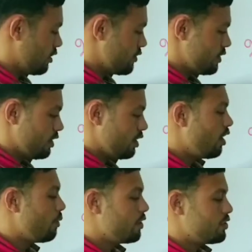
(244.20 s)

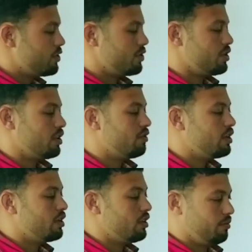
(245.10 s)
Zia watches
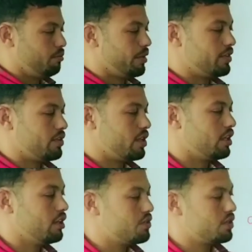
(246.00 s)
TV, but
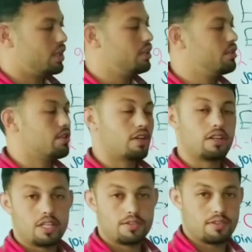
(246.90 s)
Sana studies her
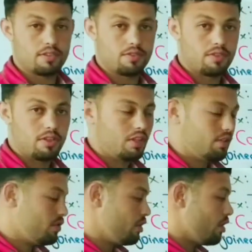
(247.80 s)
lessons.
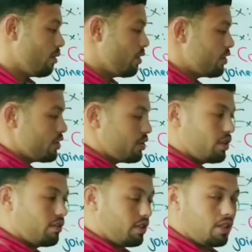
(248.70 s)
Zia watches
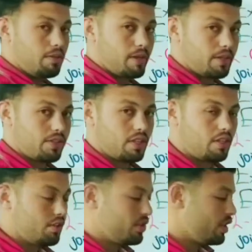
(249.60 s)
TV, but
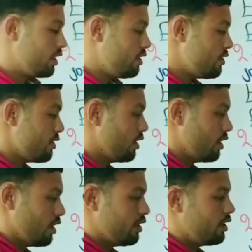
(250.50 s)
Sana studies
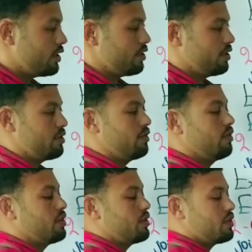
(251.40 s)
her lessons. If
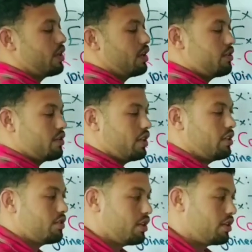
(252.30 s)
I say Sana
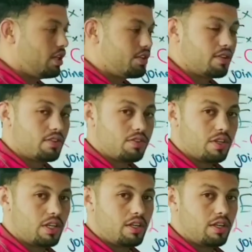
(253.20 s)
studies her lessons,